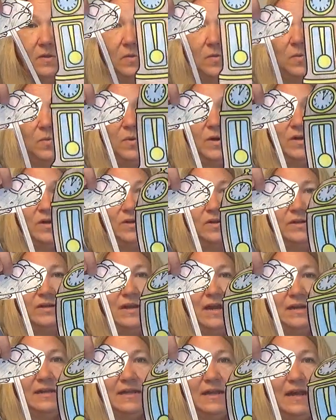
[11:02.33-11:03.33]
When you're
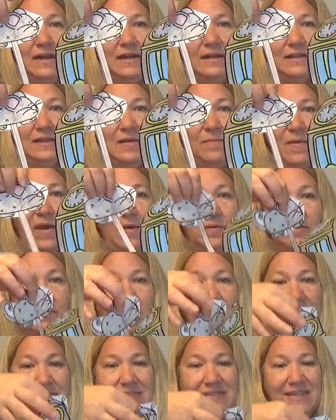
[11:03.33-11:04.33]
done cutting them out,
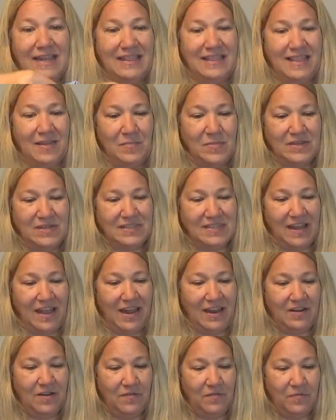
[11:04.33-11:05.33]
set them
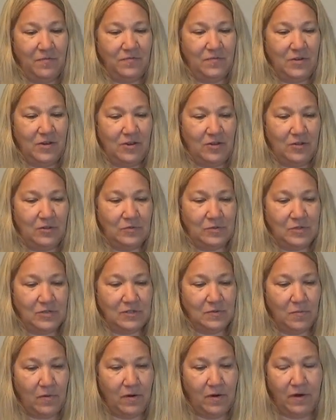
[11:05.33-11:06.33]
aside to use
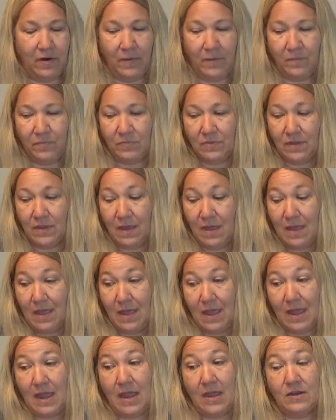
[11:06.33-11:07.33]
tomorrow.
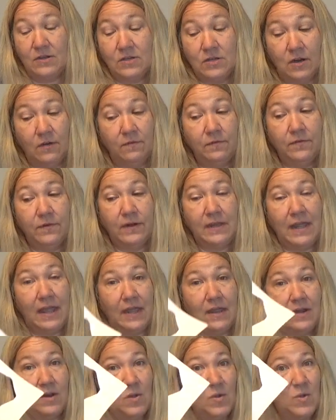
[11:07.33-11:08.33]
And don't
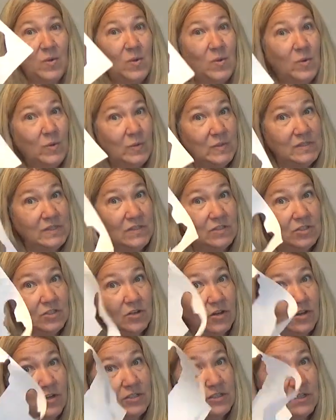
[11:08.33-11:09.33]
forget, who's in
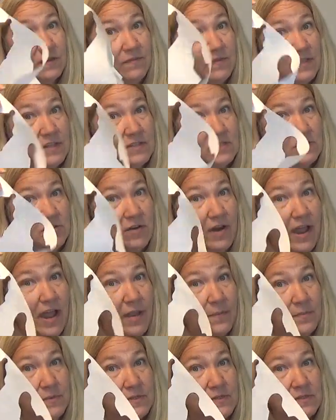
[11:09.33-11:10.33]
charge of the
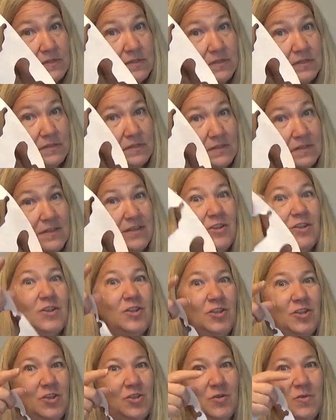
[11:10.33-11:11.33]
scraps?
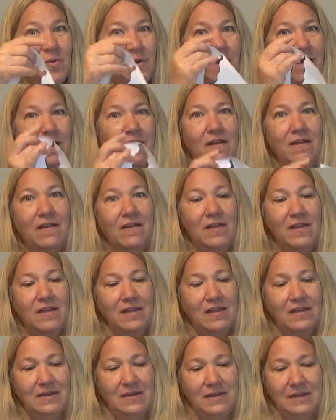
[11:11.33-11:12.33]
You are.
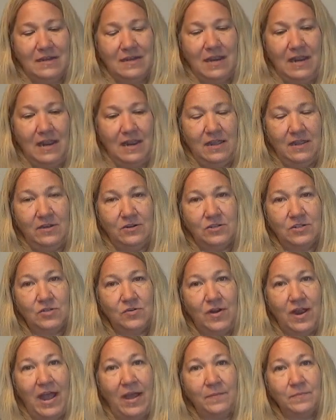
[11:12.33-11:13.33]
Take your
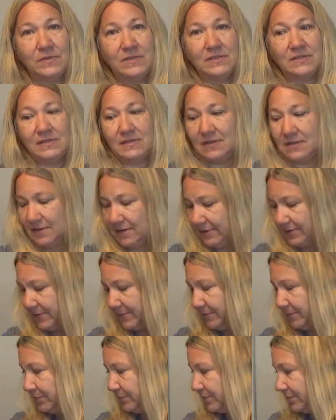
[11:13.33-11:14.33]
scraps
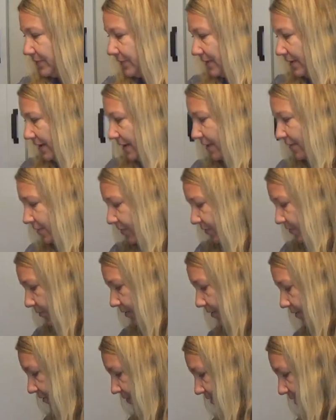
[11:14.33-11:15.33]
and
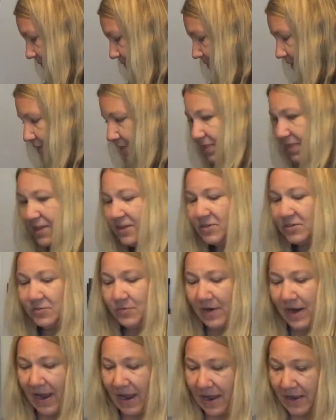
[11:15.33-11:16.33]
throw them in the
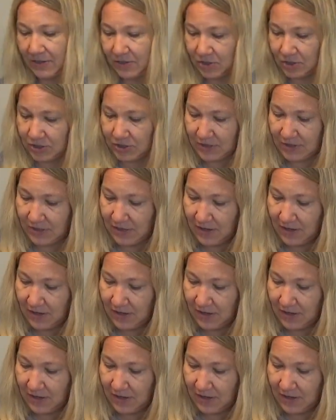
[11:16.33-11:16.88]
trash.